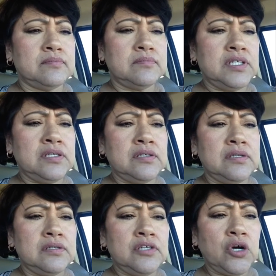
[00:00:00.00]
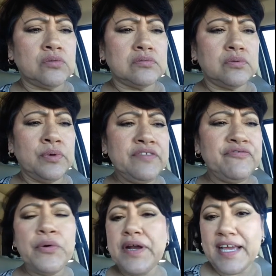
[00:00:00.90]
uh, no, one
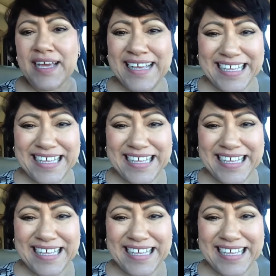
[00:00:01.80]
forty